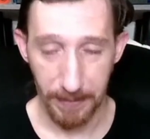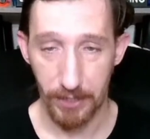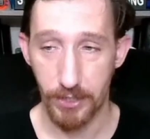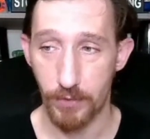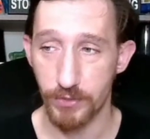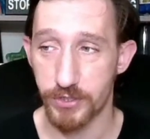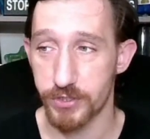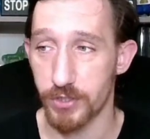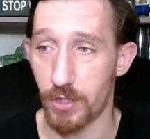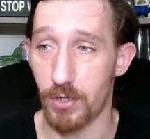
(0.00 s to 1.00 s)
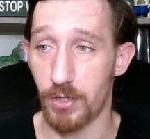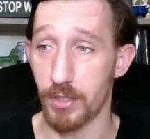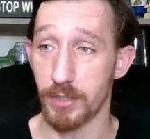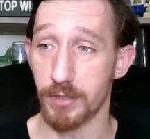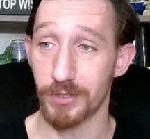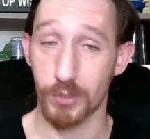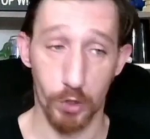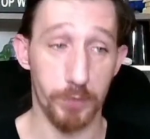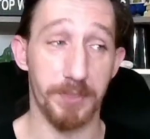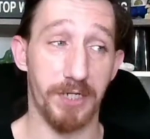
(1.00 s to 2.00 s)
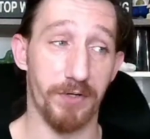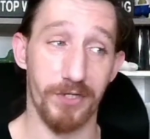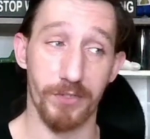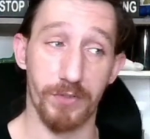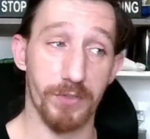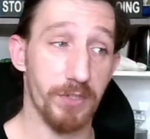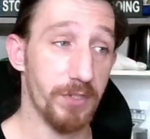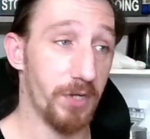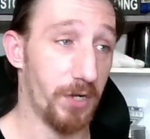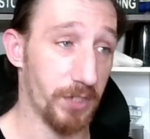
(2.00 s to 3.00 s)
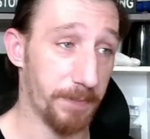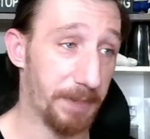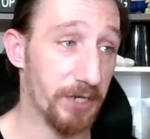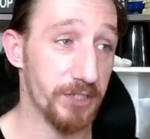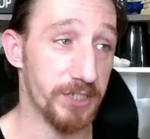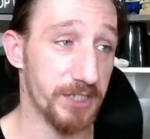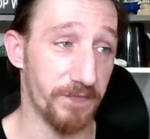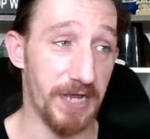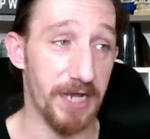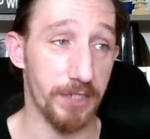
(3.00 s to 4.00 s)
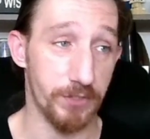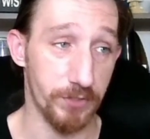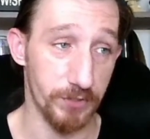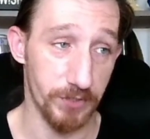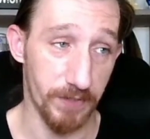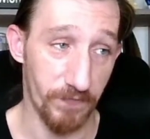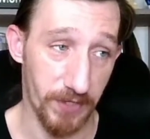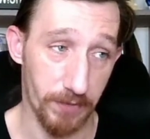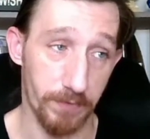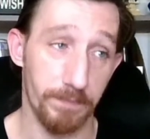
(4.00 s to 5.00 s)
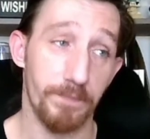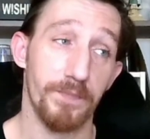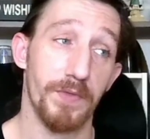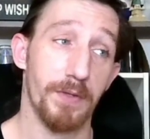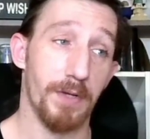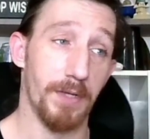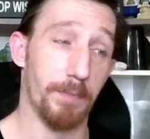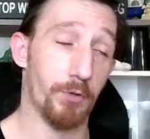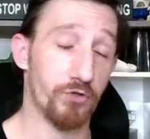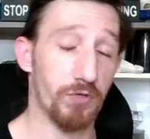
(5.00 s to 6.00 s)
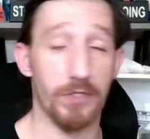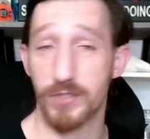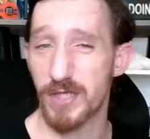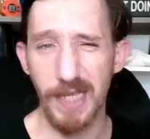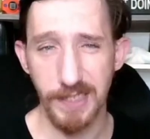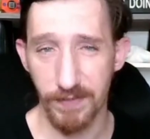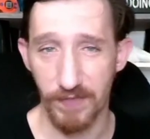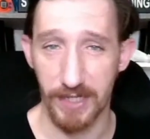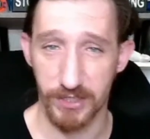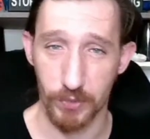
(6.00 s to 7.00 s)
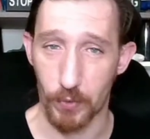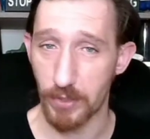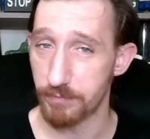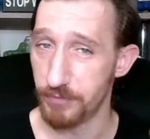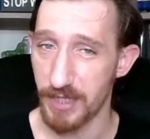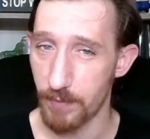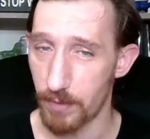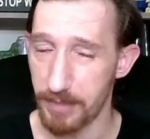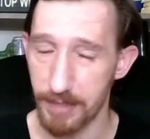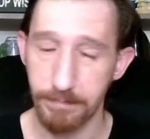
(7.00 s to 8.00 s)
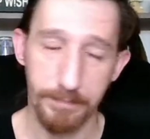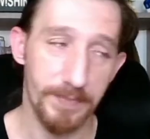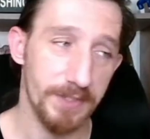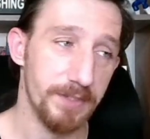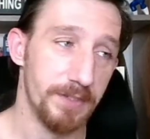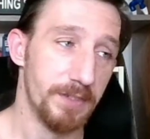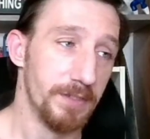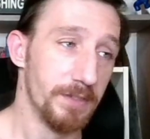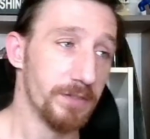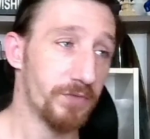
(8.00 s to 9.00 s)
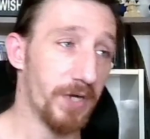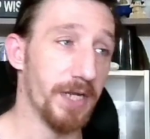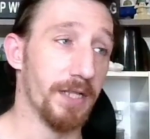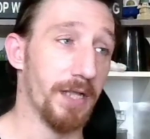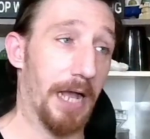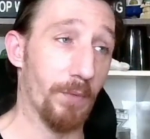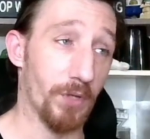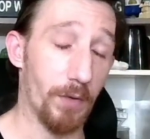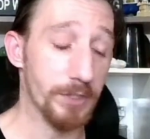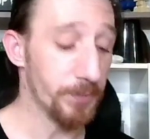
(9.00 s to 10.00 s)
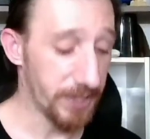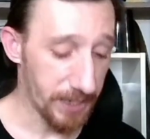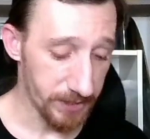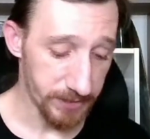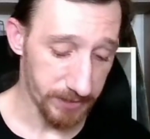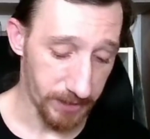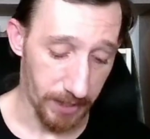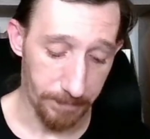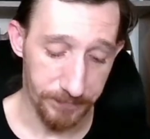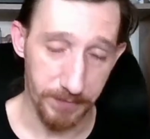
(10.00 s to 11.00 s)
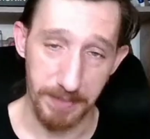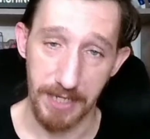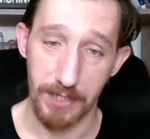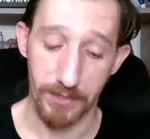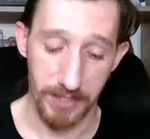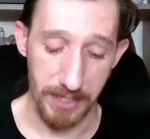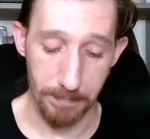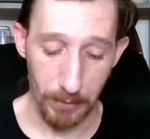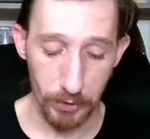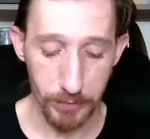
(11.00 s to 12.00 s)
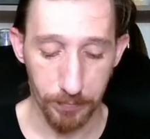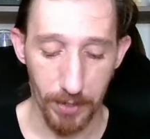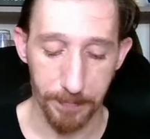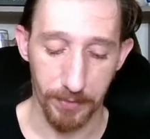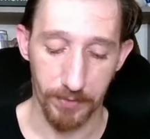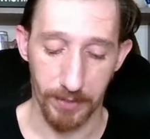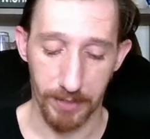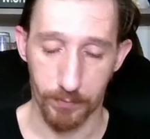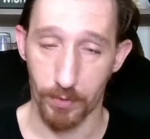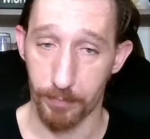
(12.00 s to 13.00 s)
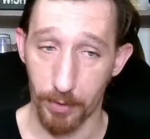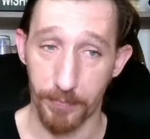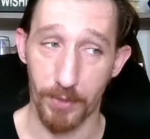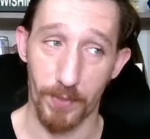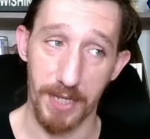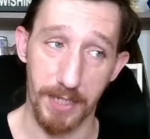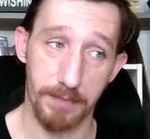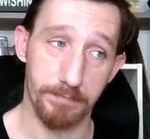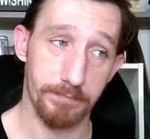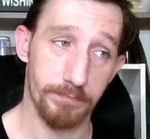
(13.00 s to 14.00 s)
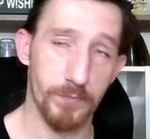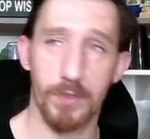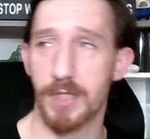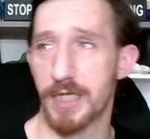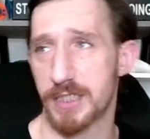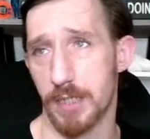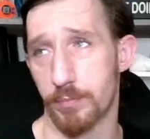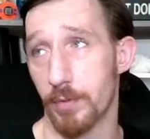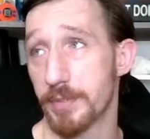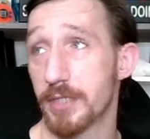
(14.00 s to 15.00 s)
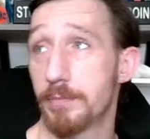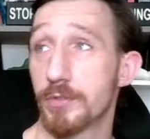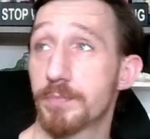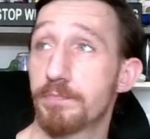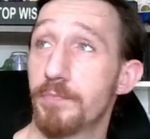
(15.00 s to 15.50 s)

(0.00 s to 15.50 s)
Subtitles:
compare notes on source material, on comparisons of actors, of their portrayals, things of that sort. You get what I mean? Granted, I will always put that at the top to be the most proper or appropriate way. Well, I guess not appropriate.